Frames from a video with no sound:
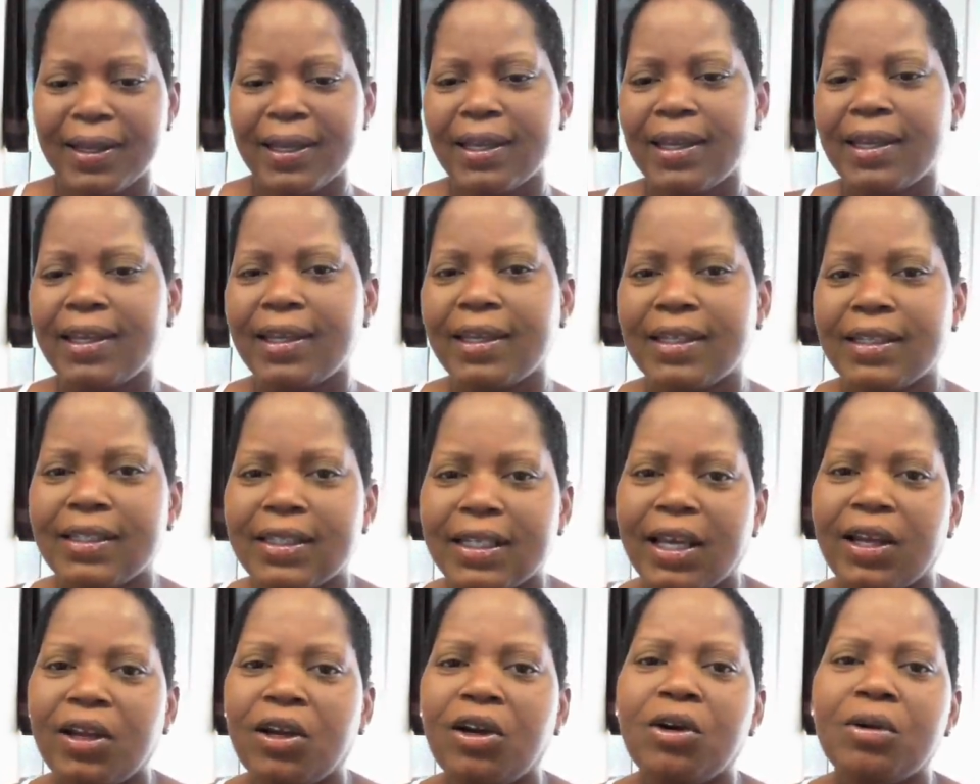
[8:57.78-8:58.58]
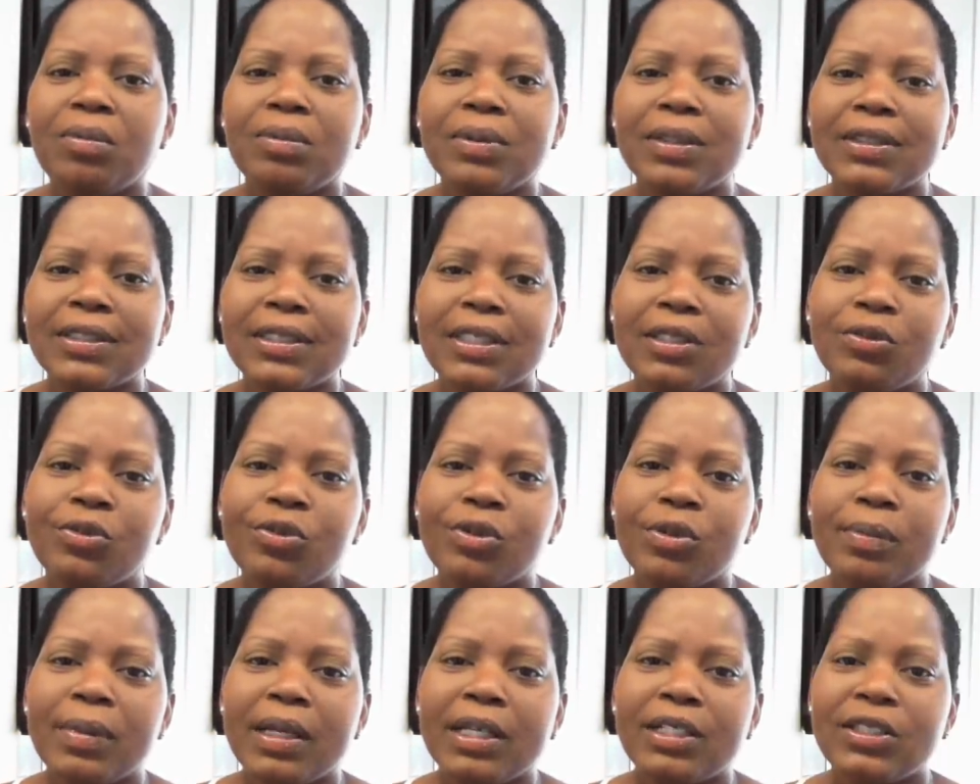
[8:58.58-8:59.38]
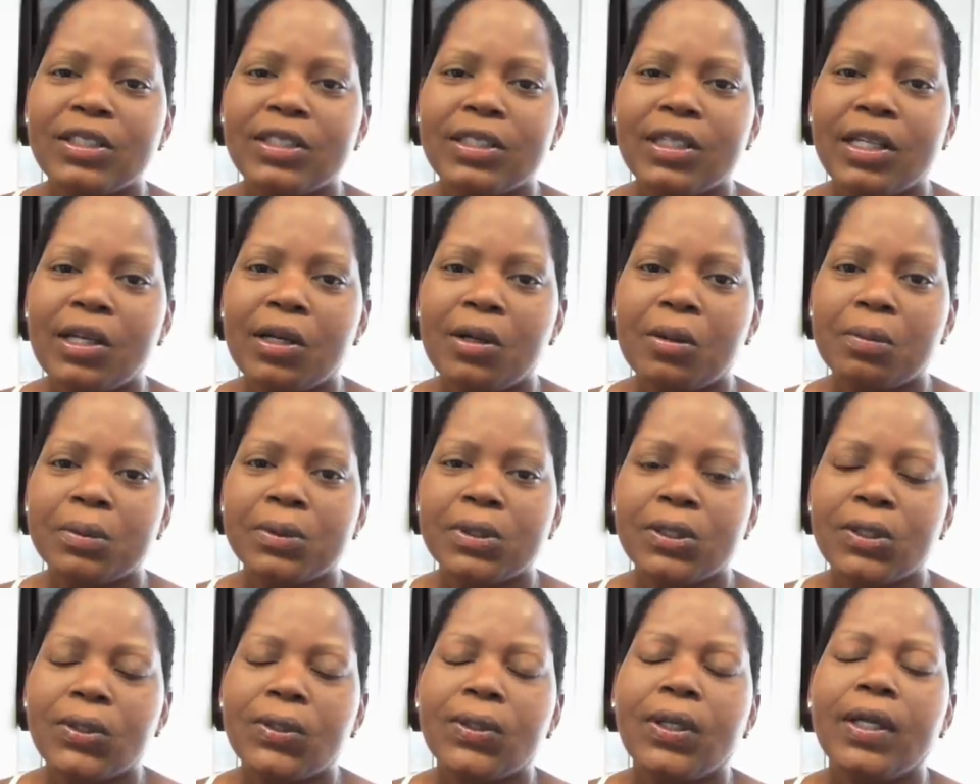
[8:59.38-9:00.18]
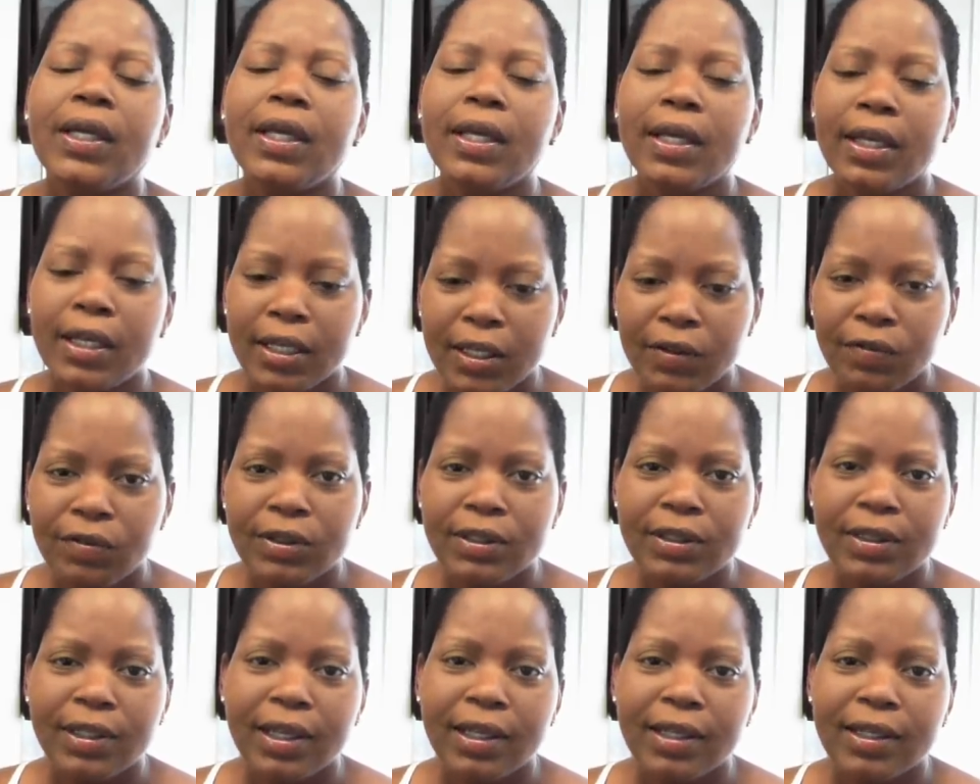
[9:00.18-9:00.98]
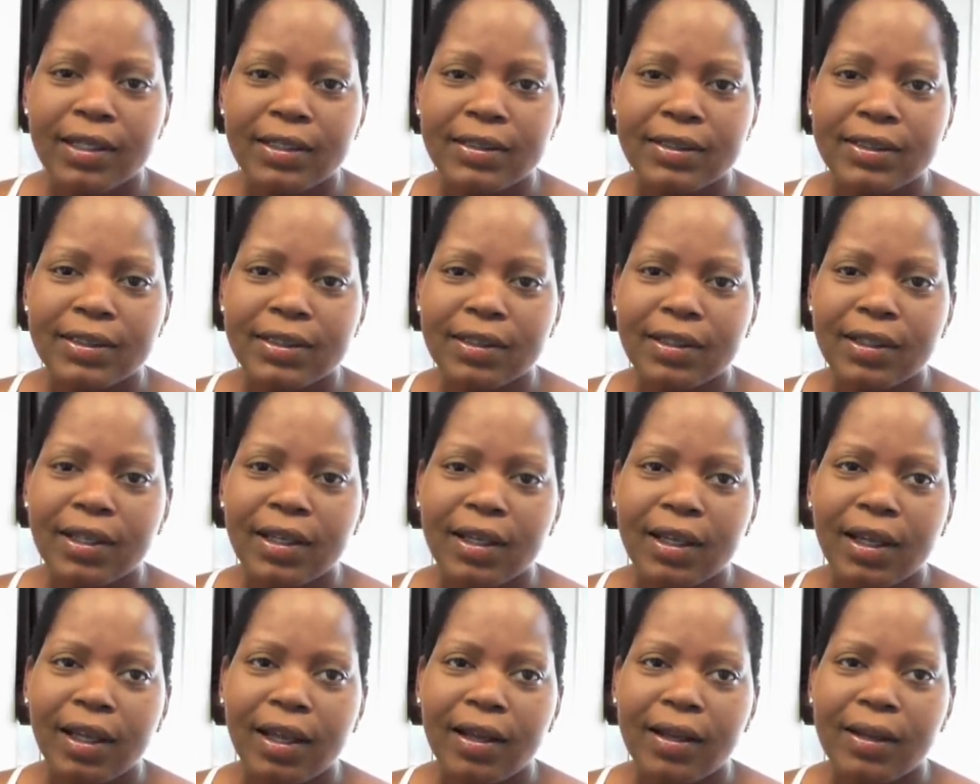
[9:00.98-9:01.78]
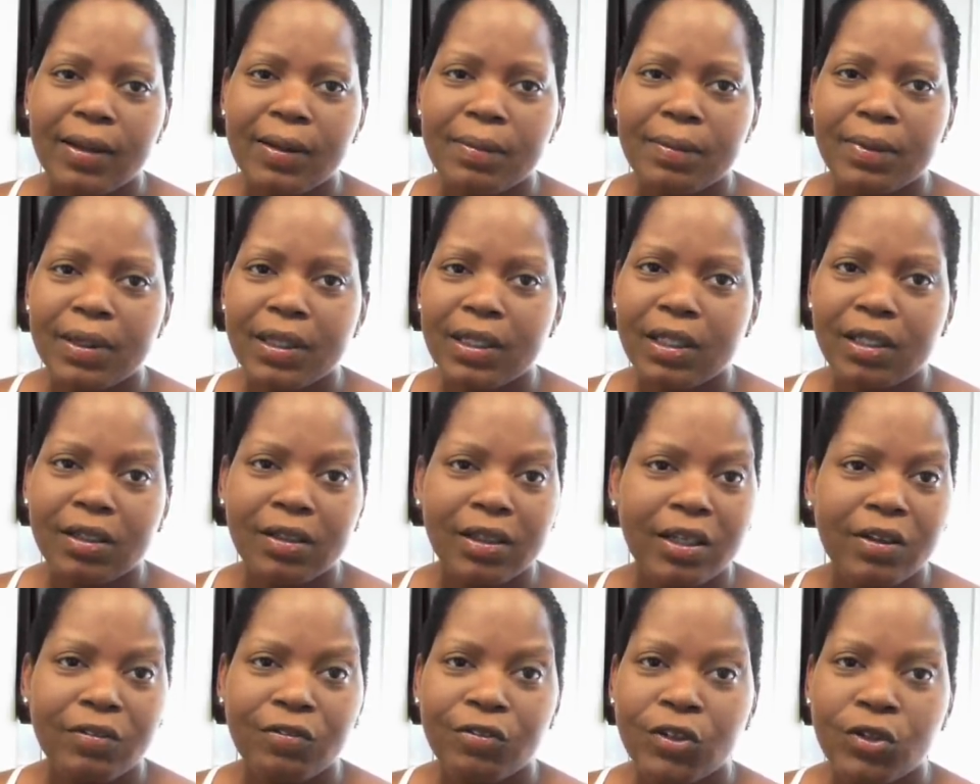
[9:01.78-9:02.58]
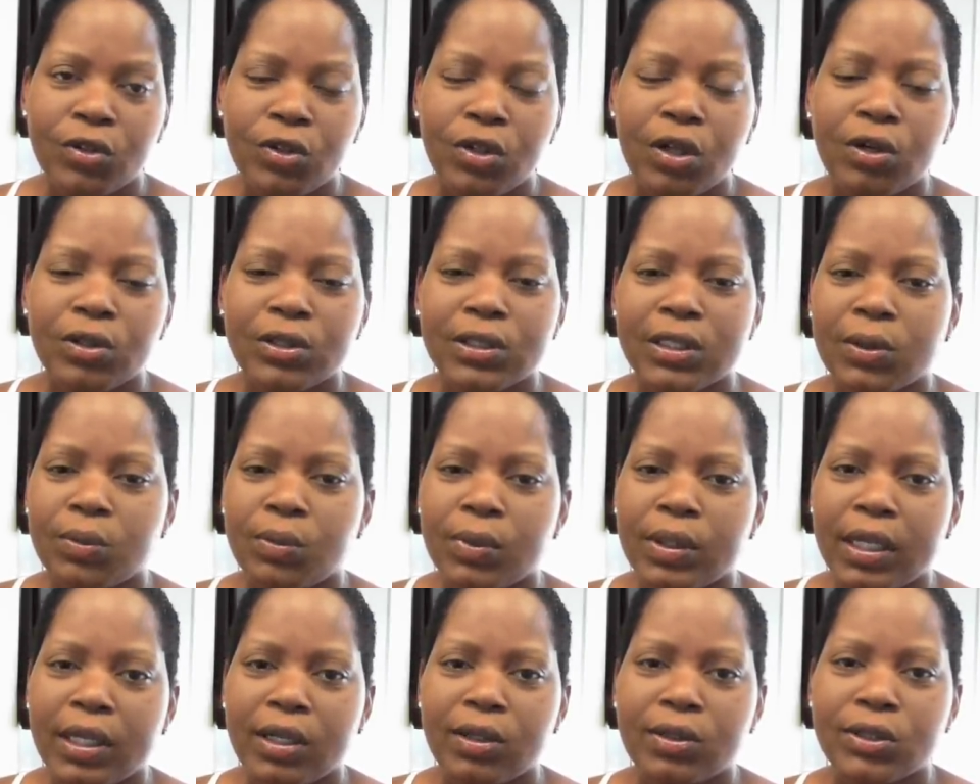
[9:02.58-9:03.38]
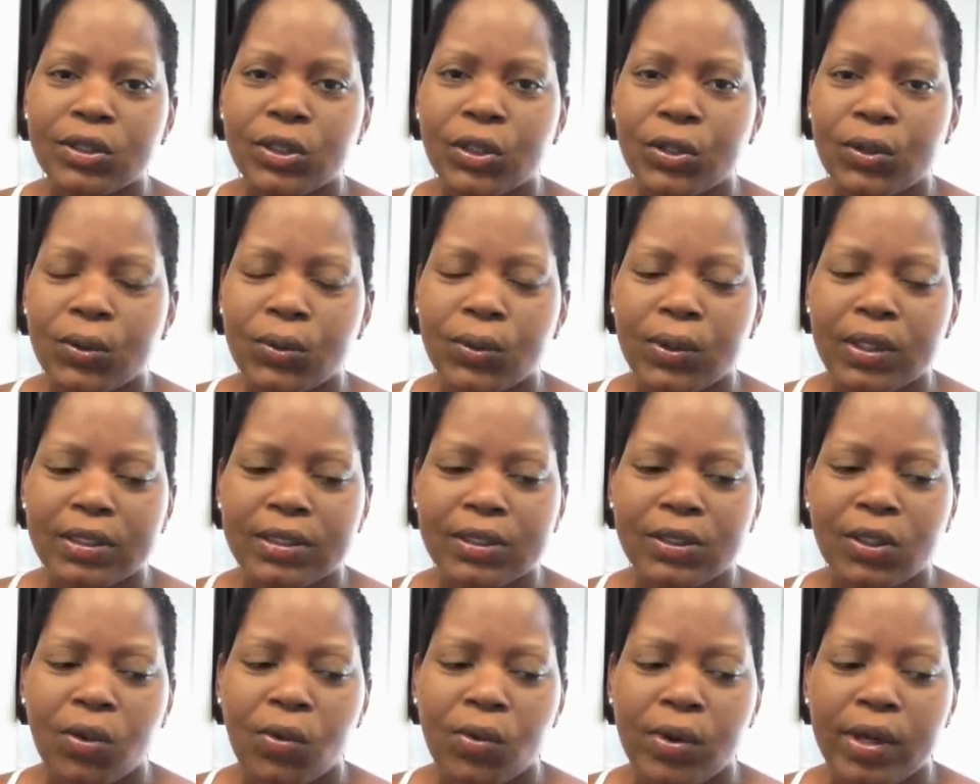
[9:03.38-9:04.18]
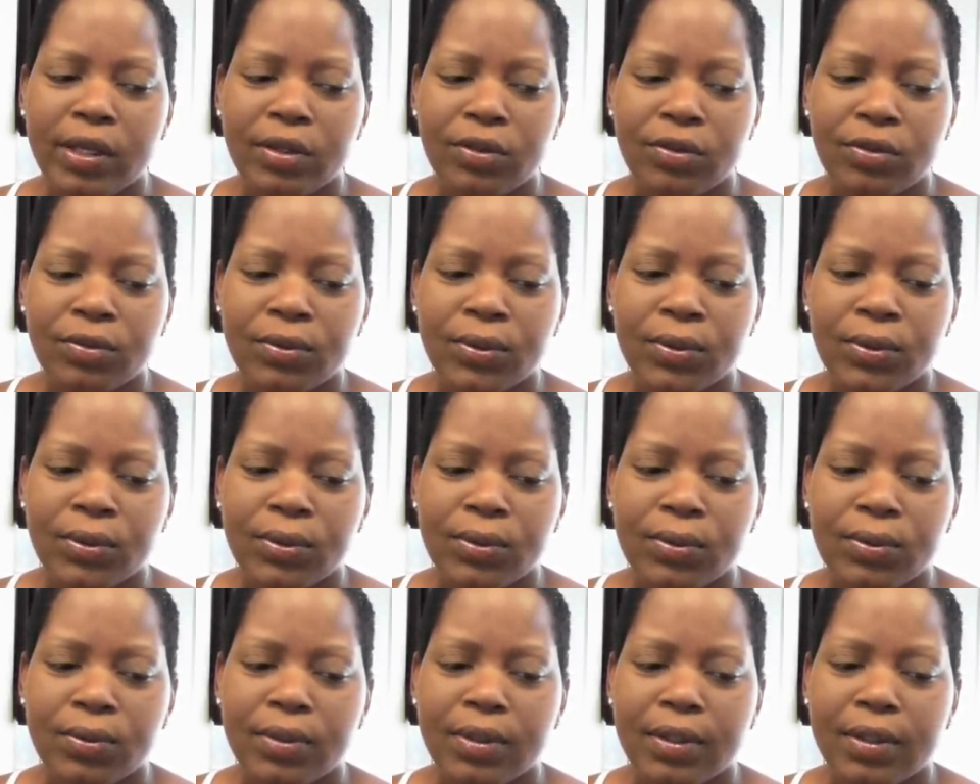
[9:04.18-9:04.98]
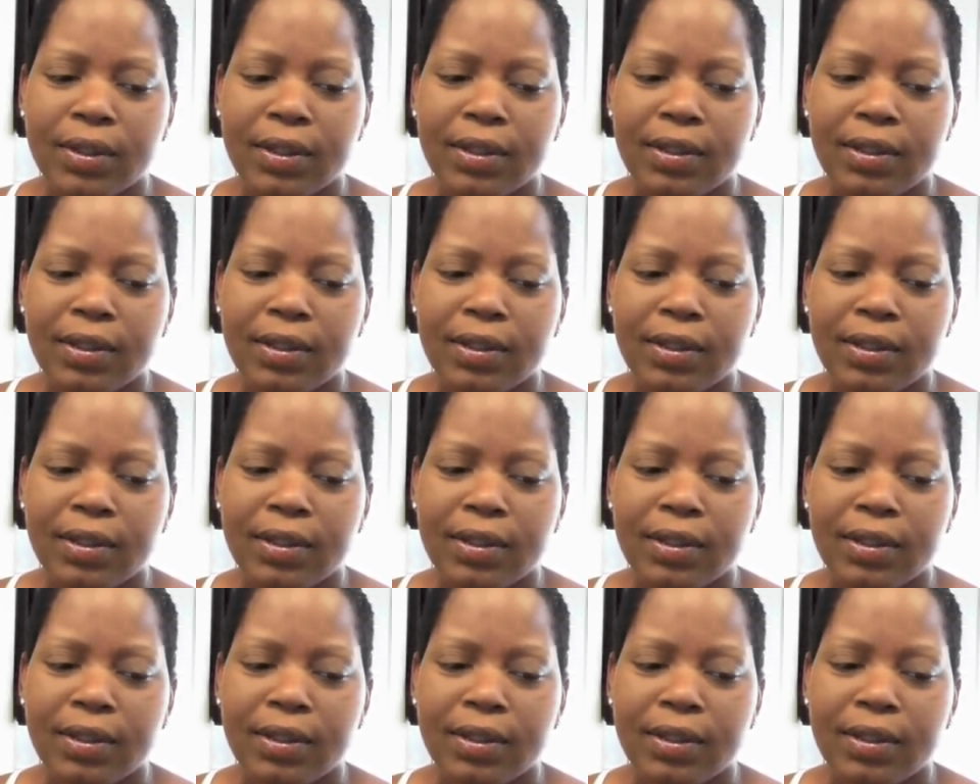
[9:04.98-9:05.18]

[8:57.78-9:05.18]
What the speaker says: And I hope this information helps you. And if it does, and if you know someone else who is going through